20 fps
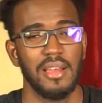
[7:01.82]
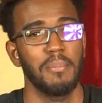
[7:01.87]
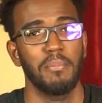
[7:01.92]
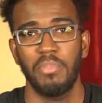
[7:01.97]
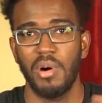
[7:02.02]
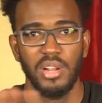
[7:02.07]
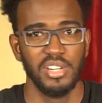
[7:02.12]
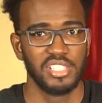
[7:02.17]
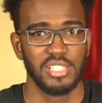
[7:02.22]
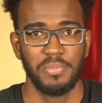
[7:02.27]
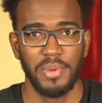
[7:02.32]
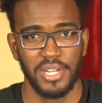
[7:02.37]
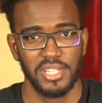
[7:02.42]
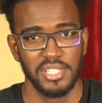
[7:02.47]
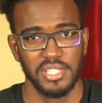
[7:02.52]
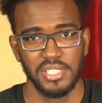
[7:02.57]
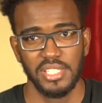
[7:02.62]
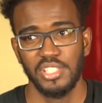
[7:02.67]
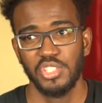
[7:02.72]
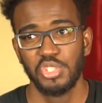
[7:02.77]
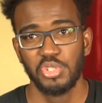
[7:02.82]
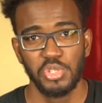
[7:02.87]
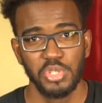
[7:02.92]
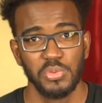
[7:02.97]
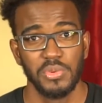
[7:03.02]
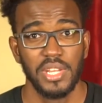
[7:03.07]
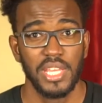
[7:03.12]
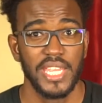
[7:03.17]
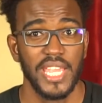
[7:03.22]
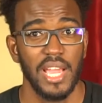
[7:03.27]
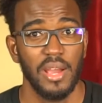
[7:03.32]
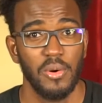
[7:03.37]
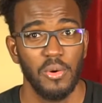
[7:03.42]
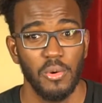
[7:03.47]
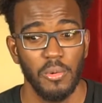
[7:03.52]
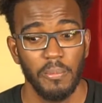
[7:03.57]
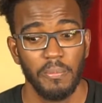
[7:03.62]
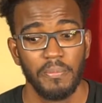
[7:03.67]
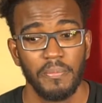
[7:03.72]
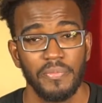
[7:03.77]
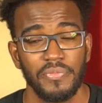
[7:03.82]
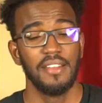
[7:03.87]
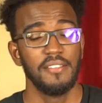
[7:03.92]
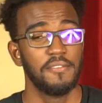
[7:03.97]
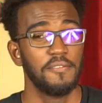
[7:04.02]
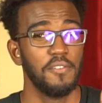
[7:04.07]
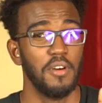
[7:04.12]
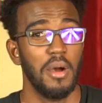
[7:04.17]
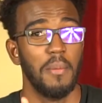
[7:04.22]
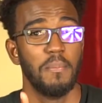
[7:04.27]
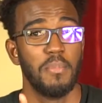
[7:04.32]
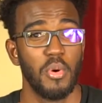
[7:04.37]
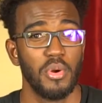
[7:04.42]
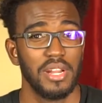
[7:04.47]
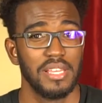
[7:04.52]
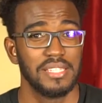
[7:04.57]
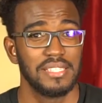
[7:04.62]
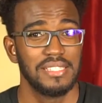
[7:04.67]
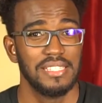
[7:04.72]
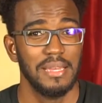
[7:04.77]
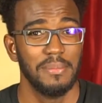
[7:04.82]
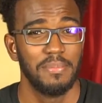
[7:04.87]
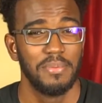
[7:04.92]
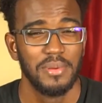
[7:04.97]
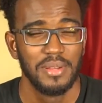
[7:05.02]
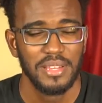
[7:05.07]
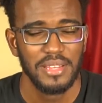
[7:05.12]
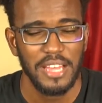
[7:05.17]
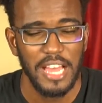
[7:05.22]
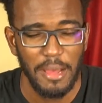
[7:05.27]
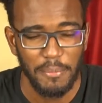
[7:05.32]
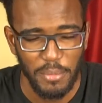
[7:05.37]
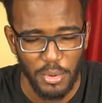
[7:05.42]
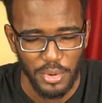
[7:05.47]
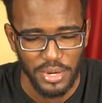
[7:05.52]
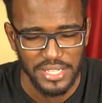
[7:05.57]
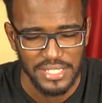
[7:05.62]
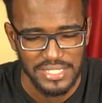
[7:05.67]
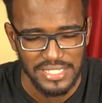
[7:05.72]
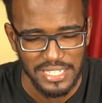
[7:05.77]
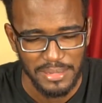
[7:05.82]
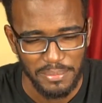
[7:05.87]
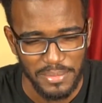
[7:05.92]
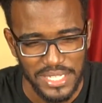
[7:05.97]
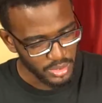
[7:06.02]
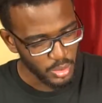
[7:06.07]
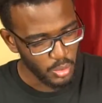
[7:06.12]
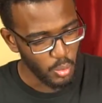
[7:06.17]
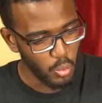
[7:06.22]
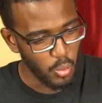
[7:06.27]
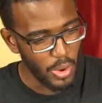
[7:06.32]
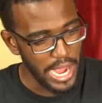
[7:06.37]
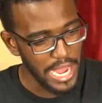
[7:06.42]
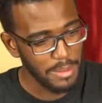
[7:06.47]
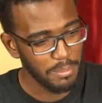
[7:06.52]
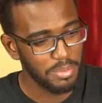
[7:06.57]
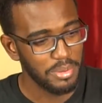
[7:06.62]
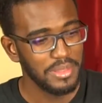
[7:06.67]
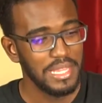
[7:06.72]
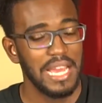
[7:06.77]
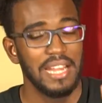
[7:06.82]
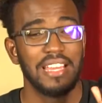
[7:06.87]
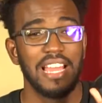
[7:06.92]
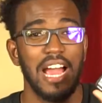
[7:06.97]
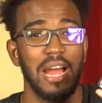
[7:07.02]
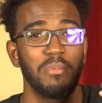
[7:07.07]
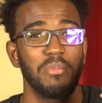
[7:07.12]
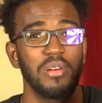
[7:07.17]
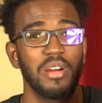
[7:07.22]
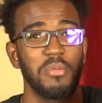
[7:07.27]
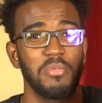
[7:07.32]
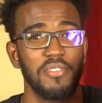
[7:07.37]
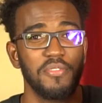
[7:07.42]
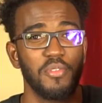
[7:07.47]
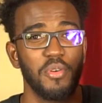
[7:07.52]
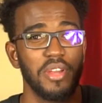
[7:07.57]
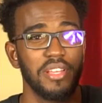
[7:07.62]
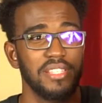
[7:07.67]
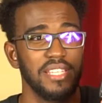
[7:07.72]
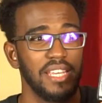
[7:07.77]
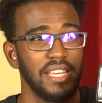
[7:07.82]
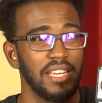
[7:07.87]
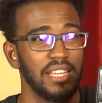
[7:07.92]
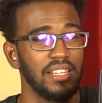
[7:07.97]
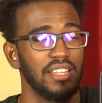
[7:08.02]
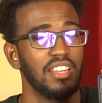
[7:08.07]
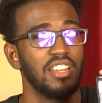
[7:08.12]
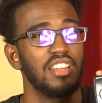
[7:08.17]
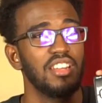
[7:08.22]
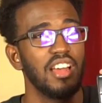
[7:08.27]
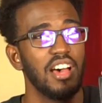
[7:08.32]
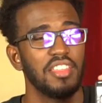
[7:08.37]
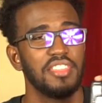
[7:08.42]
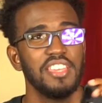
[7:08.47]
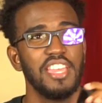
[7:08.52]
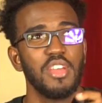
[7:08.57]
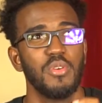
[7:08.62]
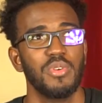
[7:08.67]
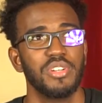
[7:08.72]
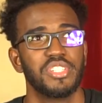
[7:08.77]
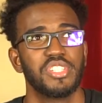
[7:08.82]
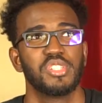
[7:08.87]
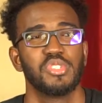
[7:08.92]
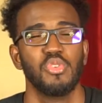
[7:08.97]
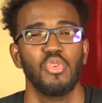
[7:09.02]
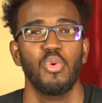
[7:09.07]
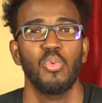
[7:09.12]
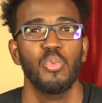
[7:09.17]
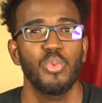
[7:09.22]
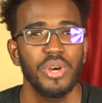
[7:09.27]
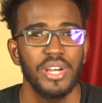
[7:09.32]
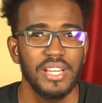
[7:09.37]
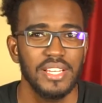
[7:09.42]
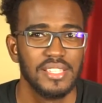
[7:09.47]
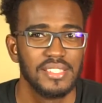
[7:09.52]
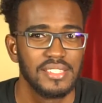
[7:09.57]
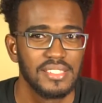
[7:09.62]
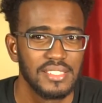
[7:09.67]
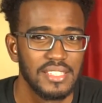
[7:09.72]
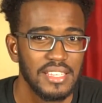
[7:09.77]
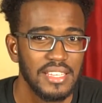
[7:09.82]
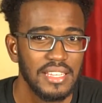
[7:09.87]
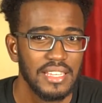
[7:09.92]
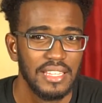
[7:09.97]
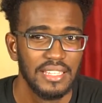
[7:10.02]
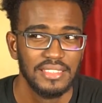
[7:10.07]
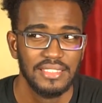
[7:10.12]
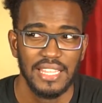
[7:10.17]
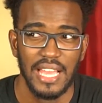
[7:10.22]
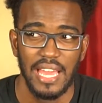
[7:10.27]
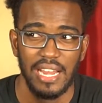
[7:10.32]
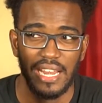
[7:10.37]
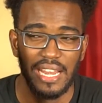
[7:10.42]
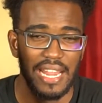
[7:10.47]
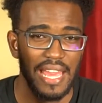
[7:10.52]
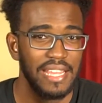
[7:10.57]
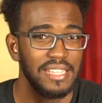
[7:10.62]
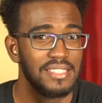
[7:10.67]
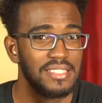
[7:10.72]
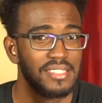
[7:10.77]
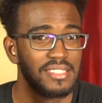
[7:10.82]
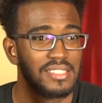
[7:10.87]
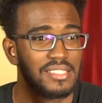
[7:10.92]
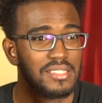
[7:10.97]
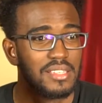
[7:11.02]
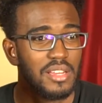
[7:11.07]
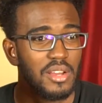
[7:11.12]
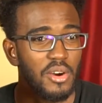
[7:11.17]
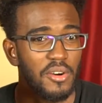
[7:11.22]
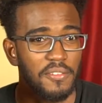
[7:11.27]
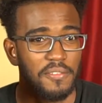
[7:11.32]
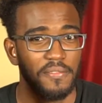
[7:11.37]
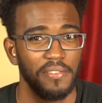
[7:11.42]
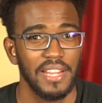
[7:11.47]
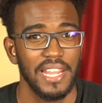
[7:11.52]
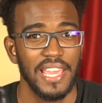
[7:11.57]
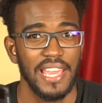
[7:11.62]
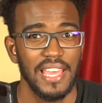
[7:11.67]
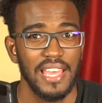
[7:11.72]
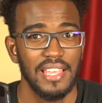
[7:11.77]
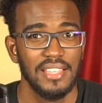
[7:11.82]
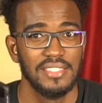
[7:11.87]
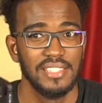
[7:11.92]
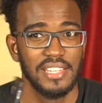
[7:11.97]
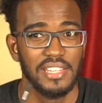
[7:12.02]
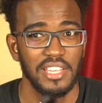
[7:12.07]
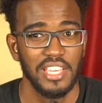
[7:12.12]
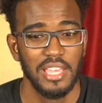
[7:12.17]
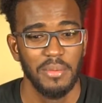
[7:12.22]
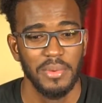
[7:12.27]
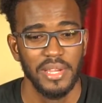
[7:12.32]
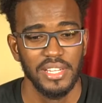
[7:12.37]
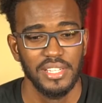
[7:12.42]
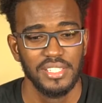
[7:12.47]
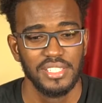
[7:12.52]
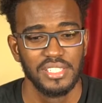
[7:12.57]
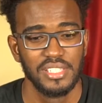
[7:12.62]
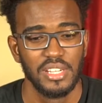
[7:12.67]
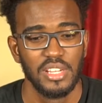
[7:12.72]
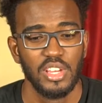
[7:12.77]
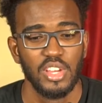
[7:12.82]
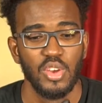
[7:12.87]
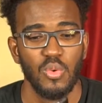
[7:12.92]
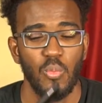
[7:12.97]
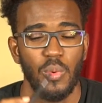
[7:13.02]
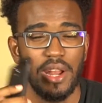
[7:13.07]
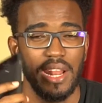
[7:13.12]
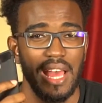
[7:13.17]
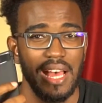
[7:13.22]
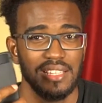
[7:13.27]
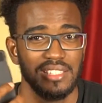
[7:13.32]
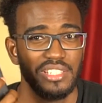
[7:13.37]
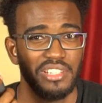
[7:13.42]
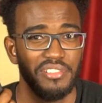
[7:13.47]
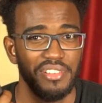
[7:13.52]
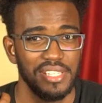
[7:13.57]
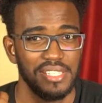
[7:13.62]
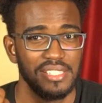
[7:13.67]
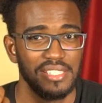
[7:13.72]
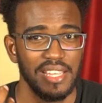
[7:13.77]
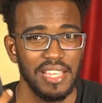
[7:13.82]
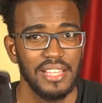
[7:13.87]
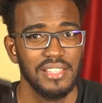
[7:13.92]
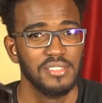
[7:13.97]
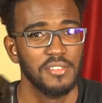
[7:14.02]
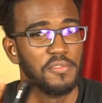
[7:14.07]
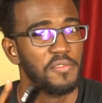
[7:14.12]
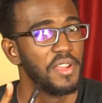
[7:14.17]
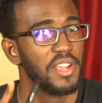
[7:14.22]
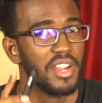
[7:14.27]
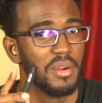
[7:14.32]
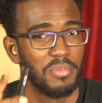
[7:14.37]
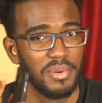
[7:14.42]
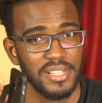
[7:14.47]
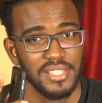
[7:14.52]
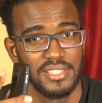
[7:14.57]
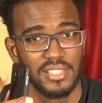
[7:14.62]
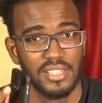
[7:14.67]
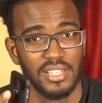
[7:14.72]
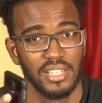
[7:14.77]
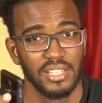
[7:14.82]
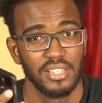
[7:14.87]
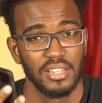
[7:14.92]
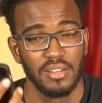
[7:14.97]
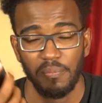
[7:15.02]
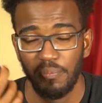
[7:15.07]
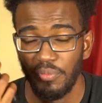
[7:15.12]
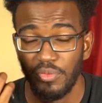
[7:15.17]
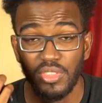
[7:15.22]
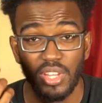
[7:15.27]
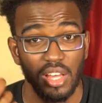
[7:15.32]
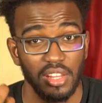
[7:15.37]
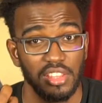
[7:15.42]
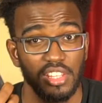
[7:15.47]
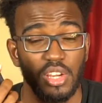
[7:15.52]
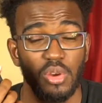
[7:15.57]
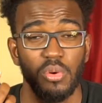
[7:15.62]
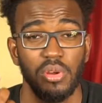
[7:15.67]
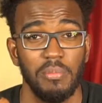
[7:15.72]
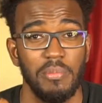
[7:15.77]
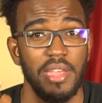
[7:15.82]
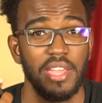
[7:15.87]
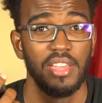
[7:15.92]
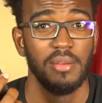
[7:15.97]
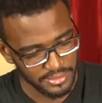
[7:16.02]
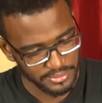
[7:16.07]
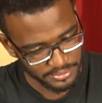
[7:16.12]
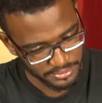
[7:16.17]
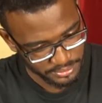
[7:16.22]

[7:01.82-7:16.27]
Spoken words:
a bunch of pictures and choose when you get home. And for a bonus tip, wipe that camera before you take it. Nothing would show worse than lights or flares in your image when it has grease stains or fingerprints on it. Nothing would make it.